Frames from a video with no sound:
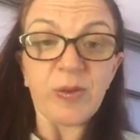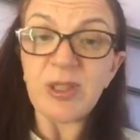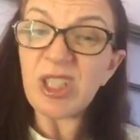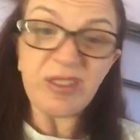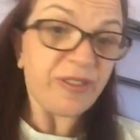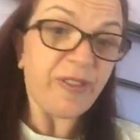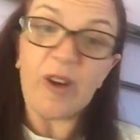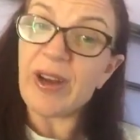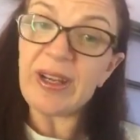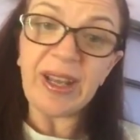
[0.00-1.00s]
which is
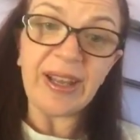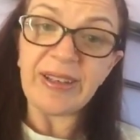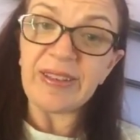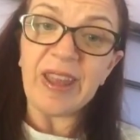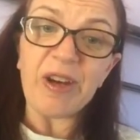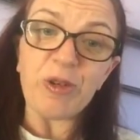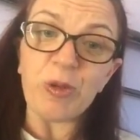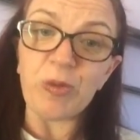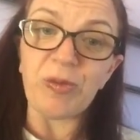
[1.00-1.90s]
fine, and they're all